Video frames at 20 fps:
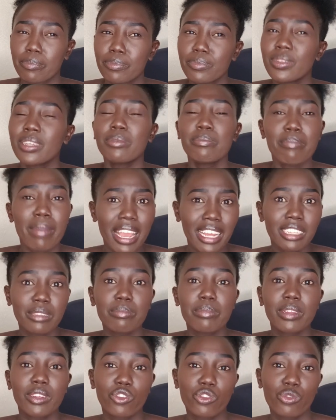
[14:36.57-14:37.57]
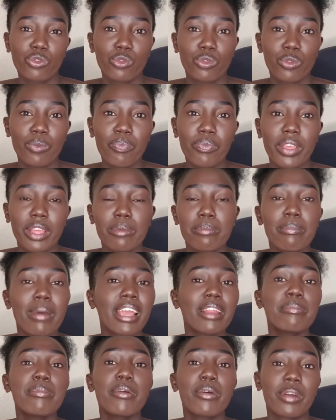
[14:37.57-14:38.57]
It might be true, it
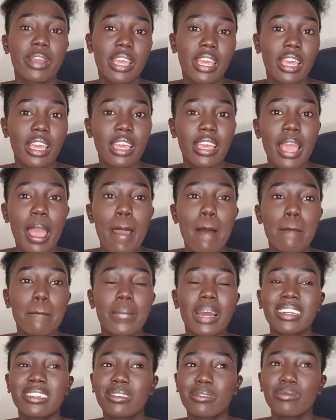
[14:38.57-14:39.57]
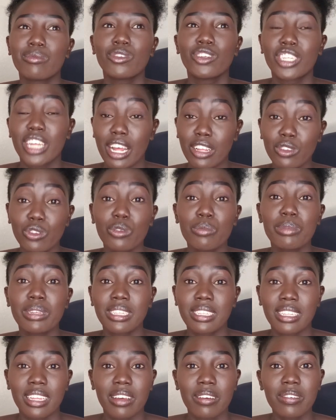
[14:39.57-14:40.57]
might be okay, but just to be
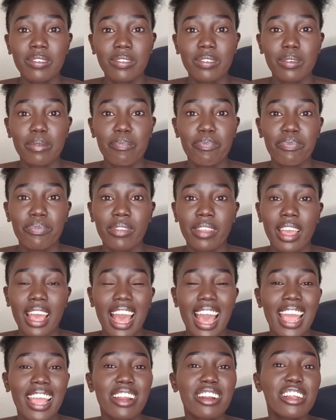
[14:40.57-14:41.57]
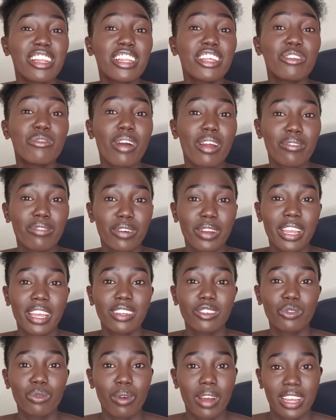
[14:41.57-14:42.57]
safe, I really do
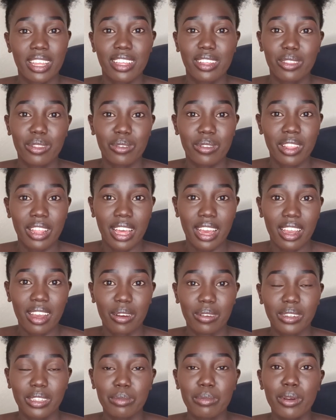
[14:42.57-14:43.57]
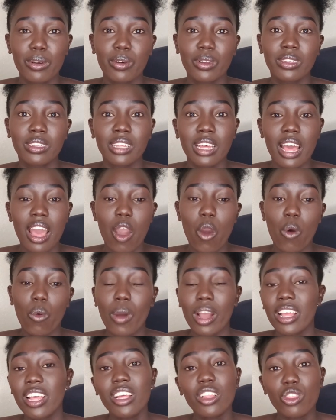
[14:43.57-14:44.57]
advocate working through the account, because
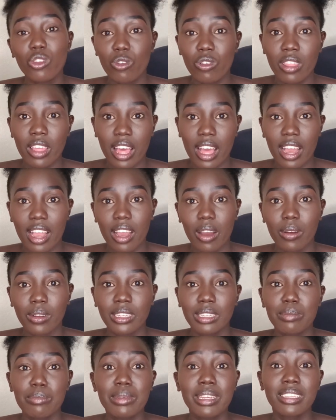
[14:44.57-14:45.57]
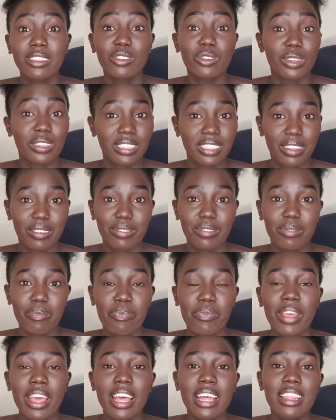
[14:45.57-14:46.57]
working through the account means you're safe.
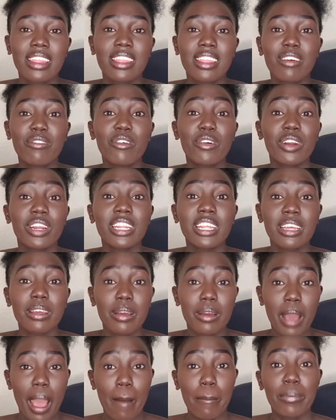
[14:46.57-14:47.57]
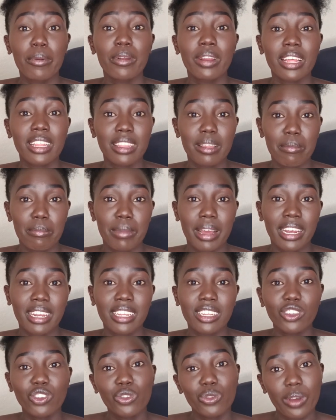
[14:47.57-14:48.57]
They've already uploaded the
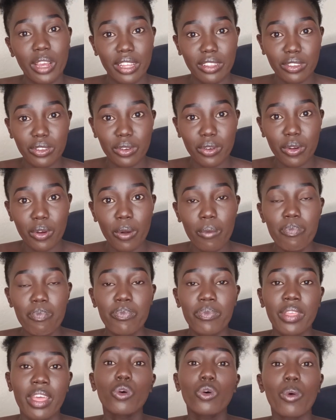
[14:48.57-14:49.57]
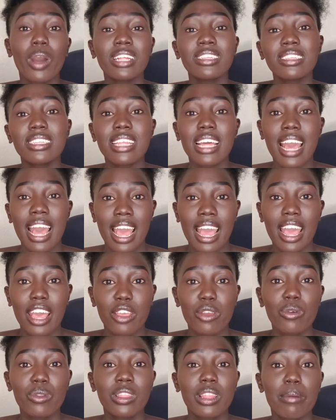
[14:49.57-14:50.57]
money to escrow, so once they
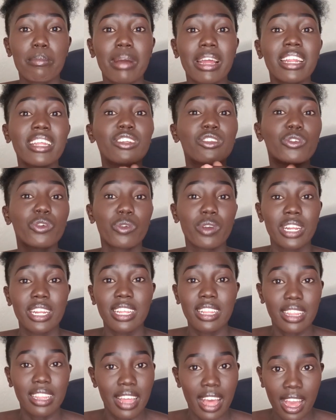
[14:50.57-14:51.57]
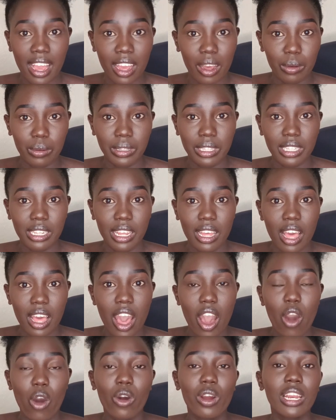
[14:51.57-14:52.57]
hire you, the money is already in the account.
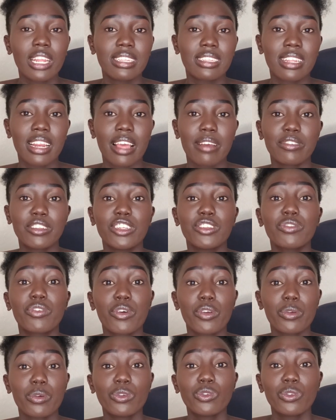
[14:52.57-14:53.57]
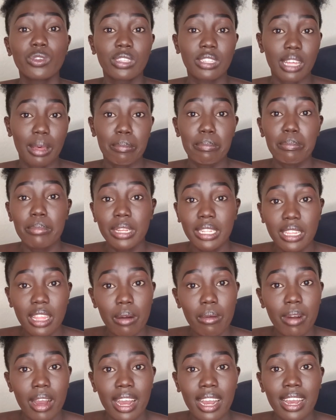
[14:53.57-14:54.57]
All is left is for you to submit
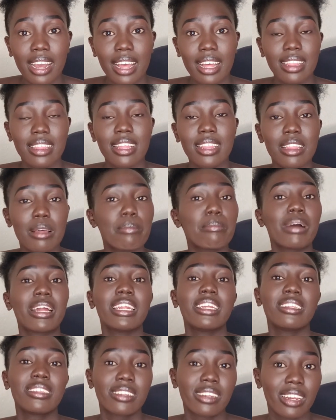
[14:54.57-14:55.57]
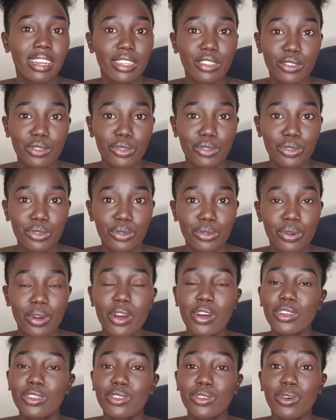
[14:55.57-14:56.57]
the work and then the money is released to you.
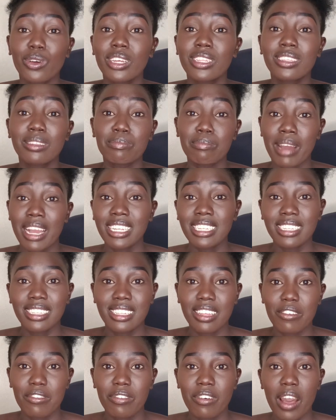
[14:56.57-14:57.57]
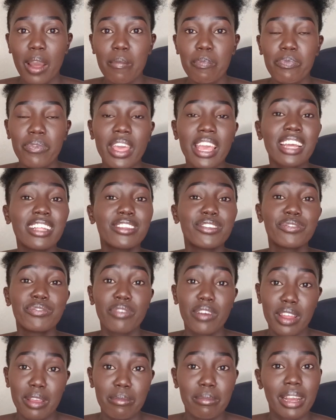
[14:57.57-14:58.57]
So it's much safer. It's
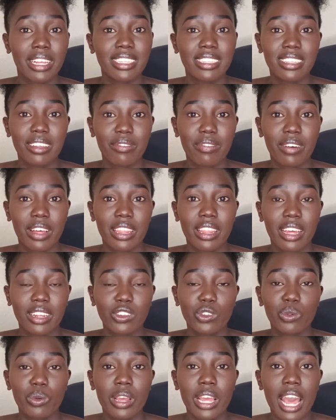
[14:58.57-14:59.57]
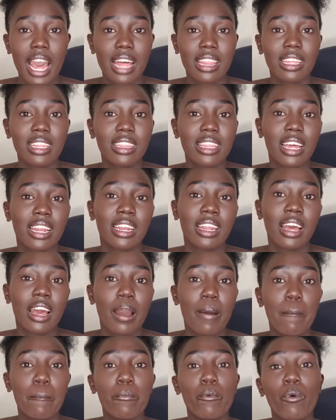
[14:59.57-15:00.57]
very much safer that way, other than
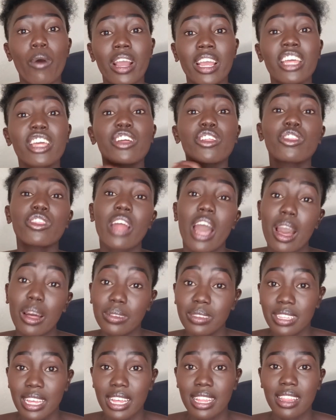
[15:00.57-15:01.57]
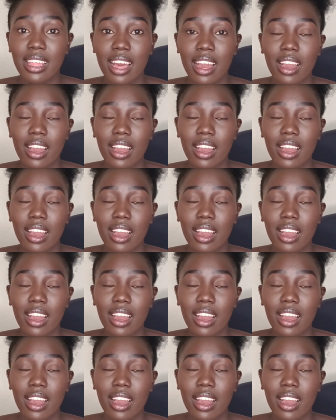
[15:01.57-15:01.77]
working outside the